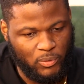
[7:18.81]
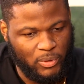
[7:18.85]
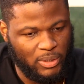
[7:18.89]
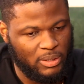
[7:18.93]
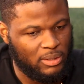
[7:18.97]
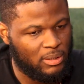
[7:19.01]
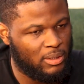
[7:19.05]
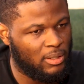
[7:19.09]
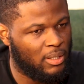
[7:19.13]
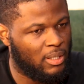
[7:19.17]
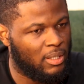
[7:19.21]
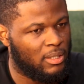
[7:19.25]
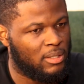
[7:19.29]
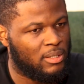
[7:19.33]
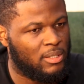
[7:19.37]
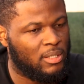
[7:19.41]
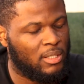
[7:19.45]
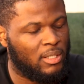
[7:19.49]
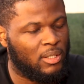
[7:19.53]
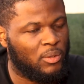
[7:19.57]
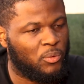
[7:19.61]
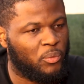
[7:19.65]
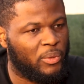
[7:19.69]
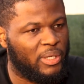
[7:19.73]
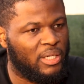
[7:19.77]

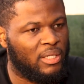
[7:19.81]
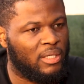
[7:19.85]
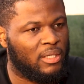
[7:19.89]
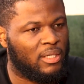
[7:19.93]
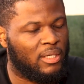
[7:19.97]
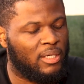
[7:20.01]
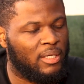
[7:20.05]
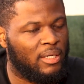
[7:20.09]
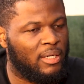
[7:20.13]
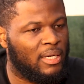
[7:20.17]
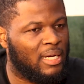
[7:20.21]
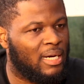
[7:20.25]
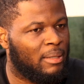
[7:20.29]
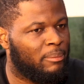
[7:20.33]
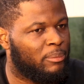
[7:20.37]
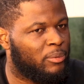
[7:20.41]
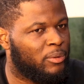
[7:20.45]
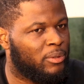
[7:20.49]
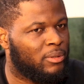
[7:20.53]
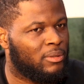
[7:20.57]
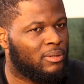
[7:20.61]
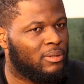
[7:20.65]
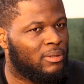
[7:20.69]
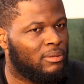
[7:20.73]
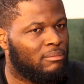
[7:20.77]
2018, when the kidnap
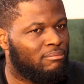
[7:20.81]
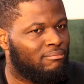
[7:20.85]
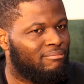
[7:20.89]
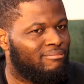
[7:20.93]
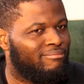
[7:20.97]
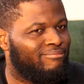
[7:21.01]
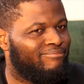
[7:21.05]
on